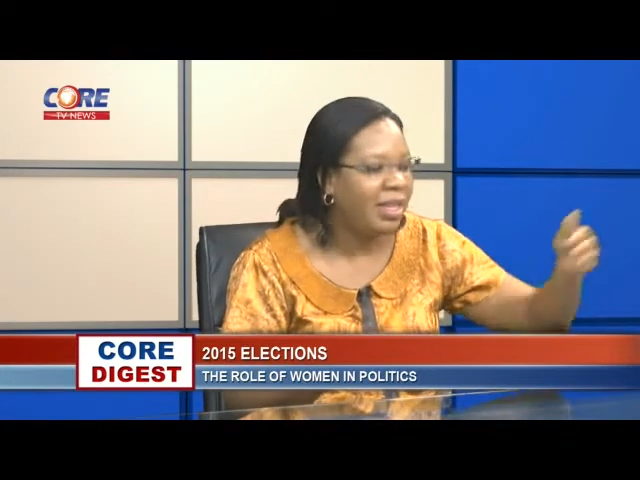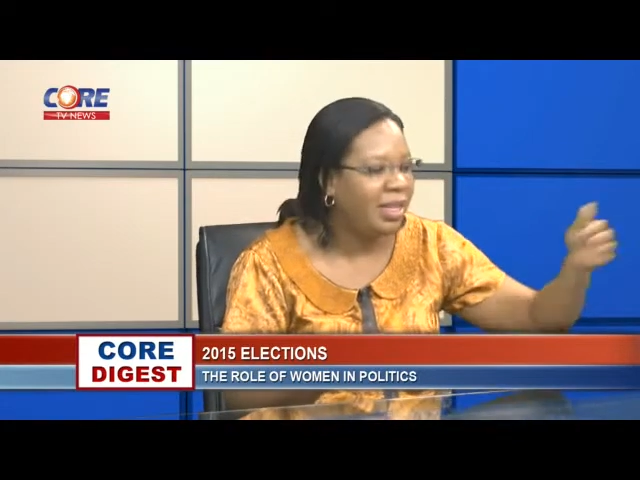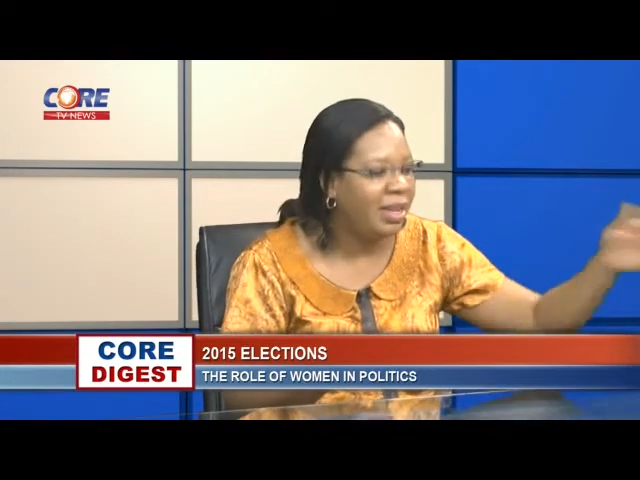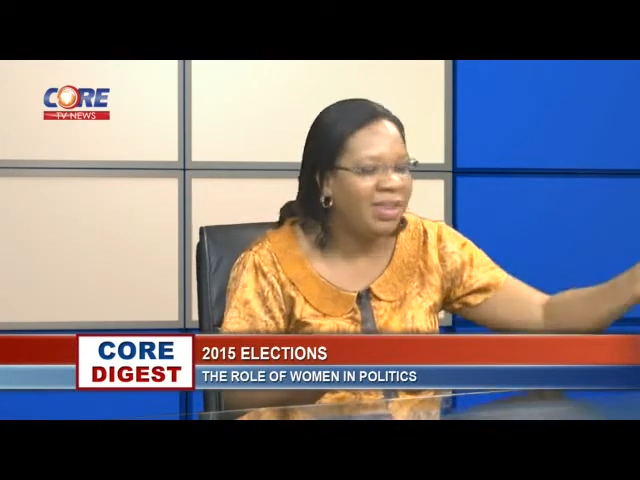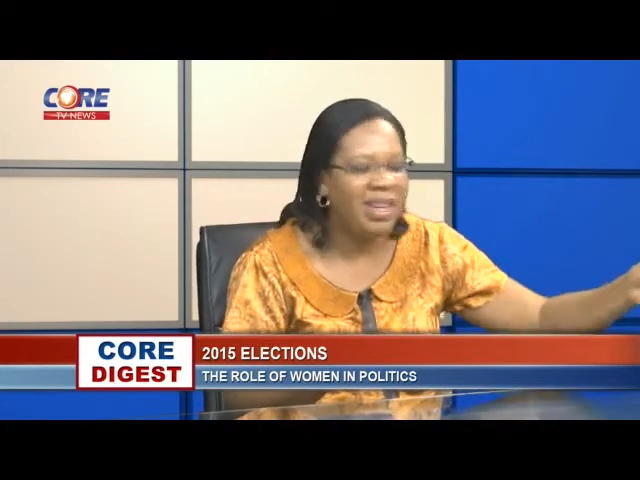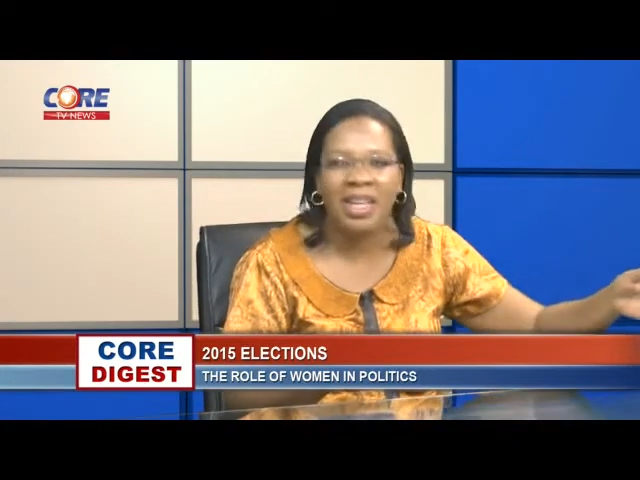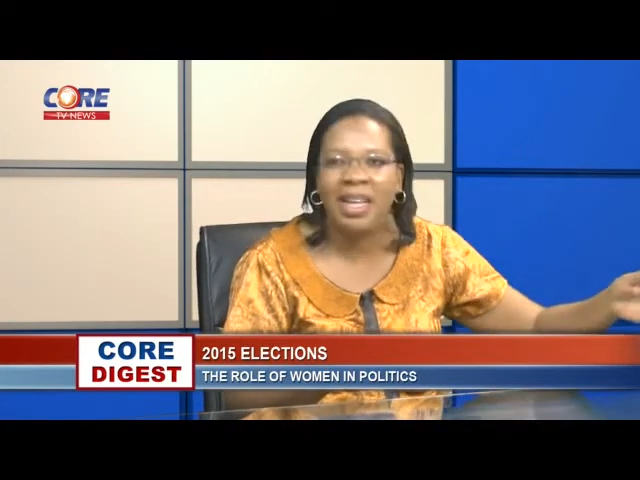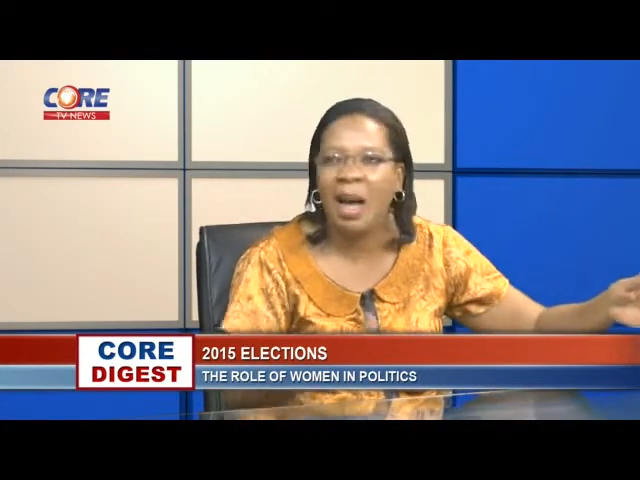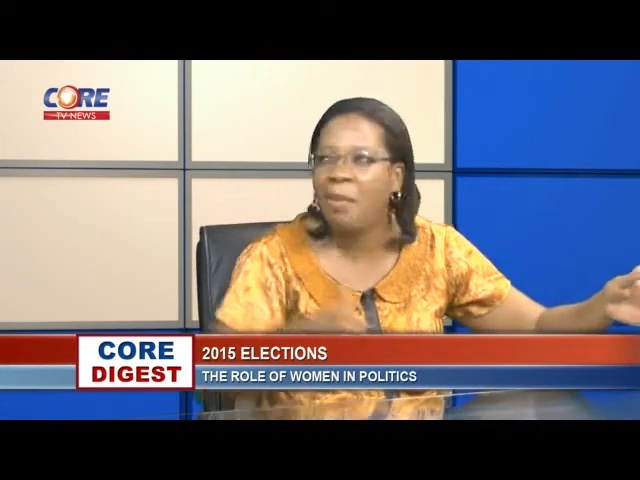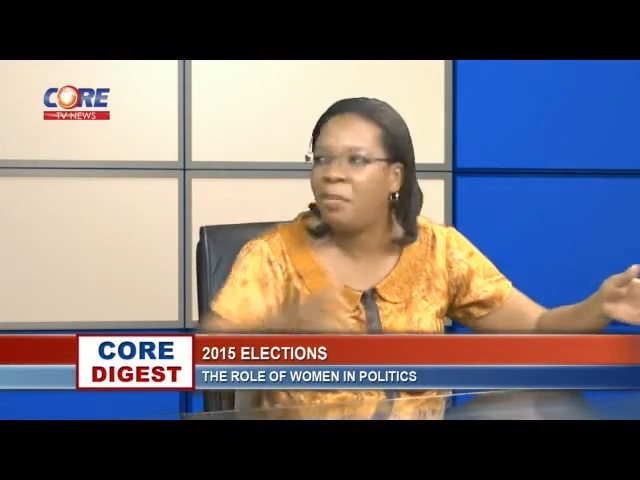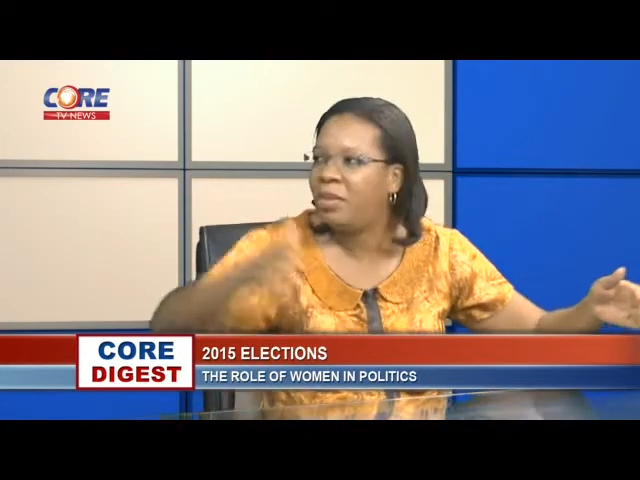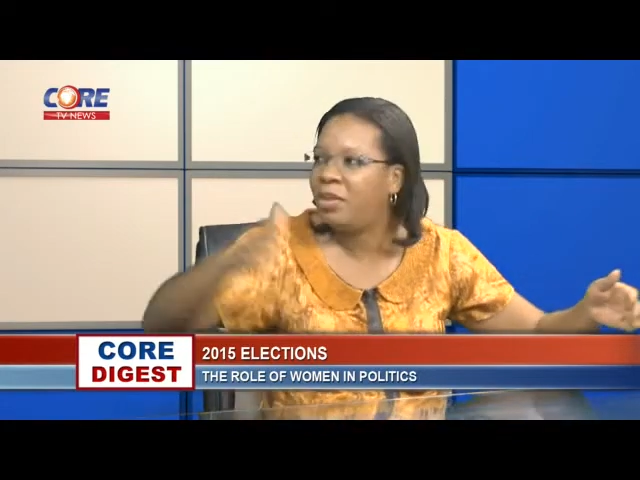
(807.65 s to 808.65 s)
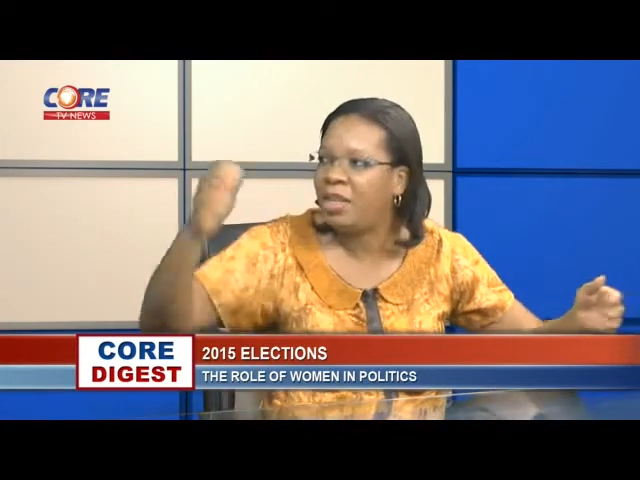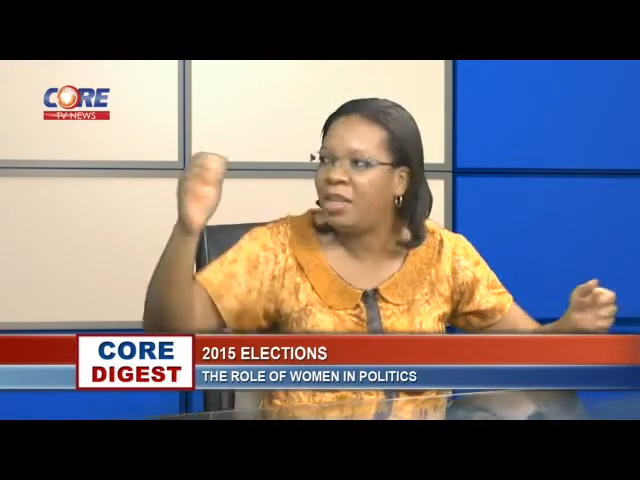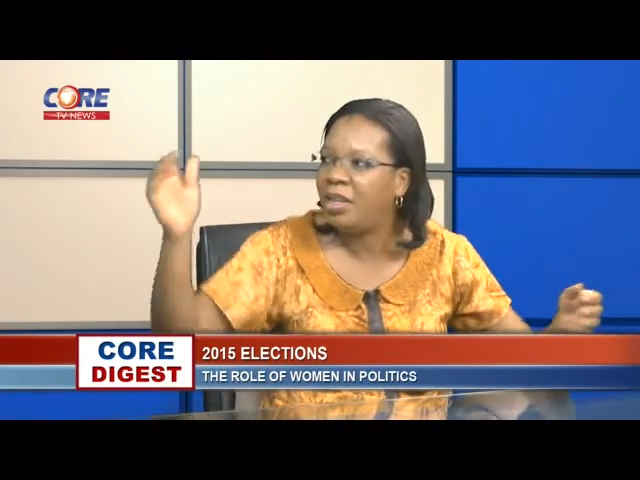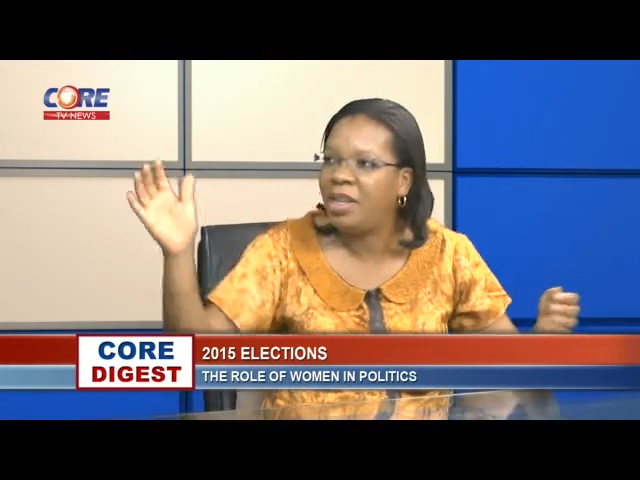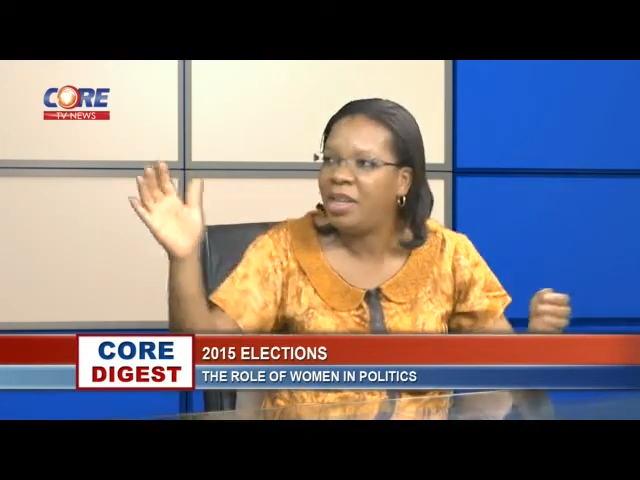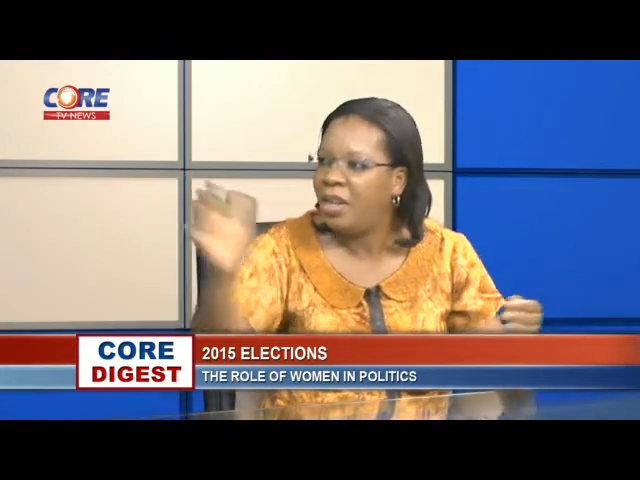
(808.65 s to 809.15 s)
living in camps,
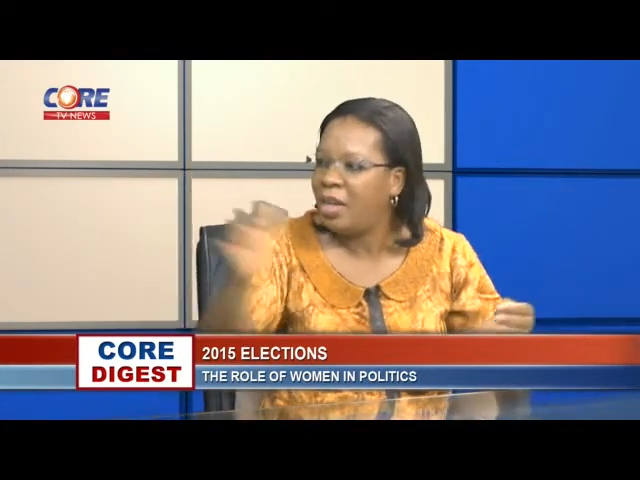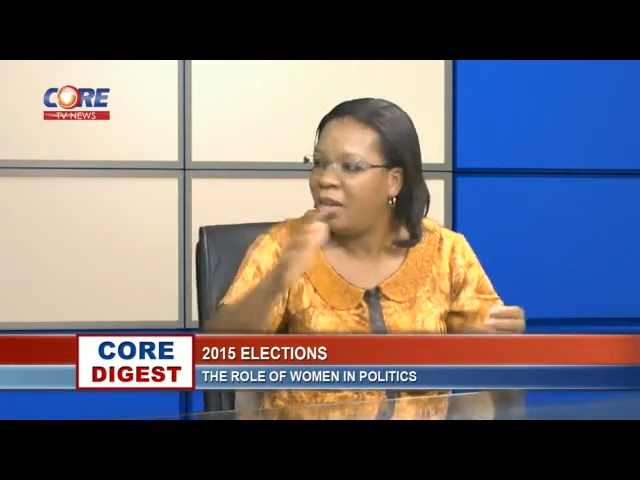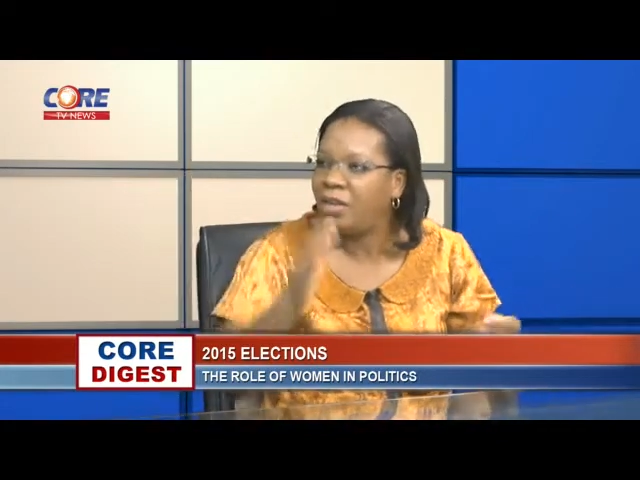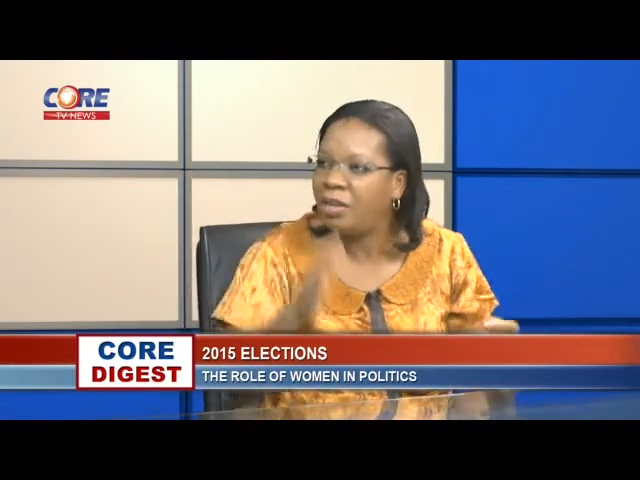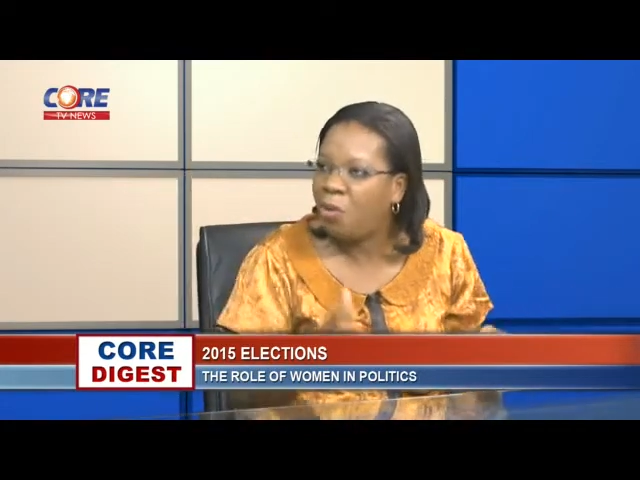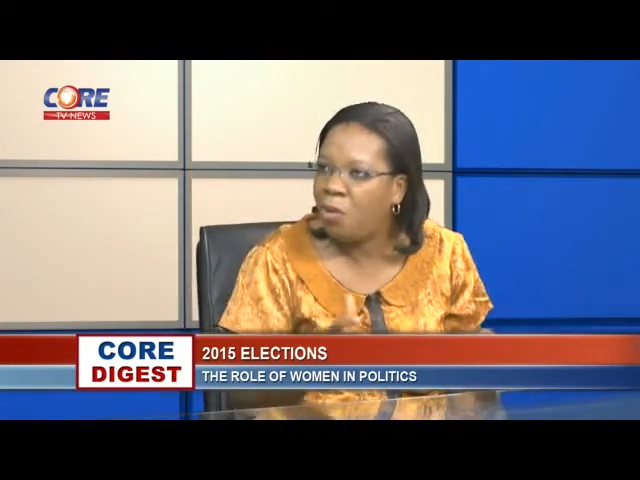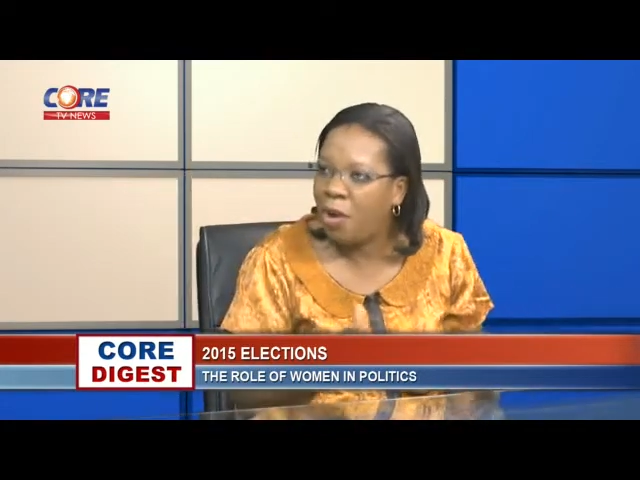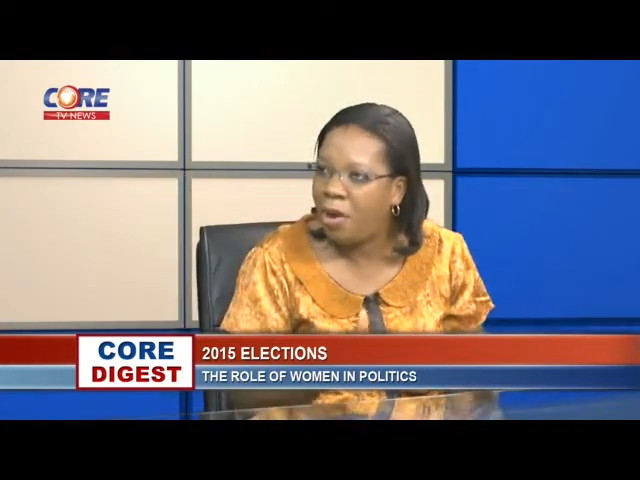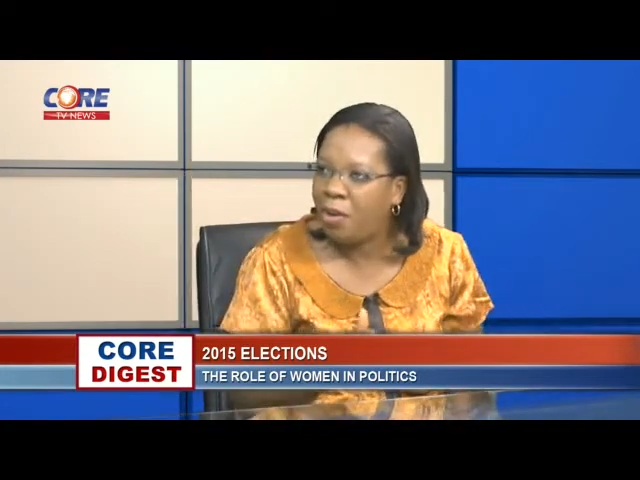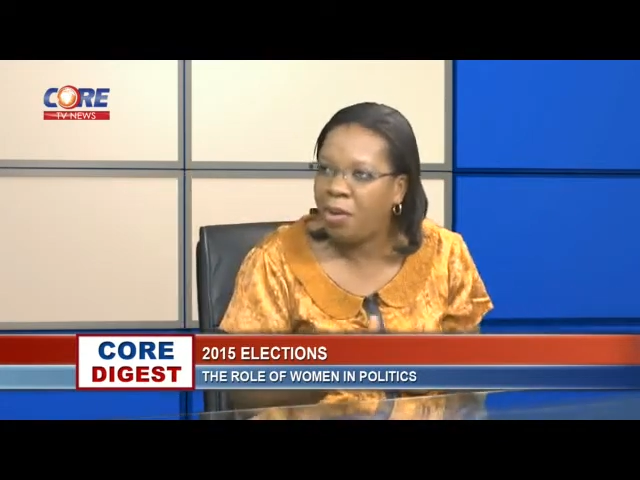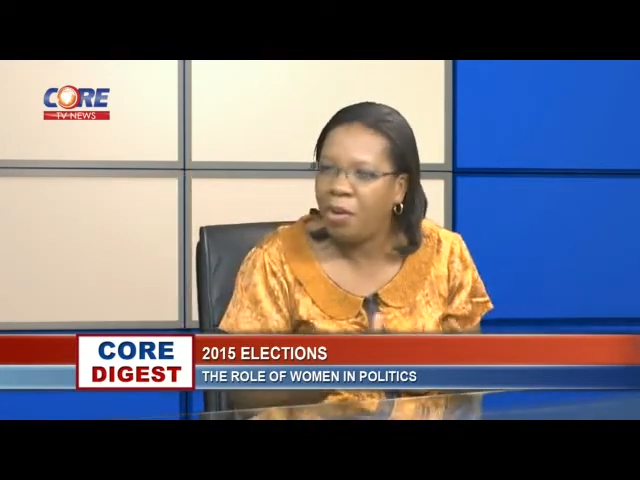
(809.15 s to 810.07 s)
in, in squalor,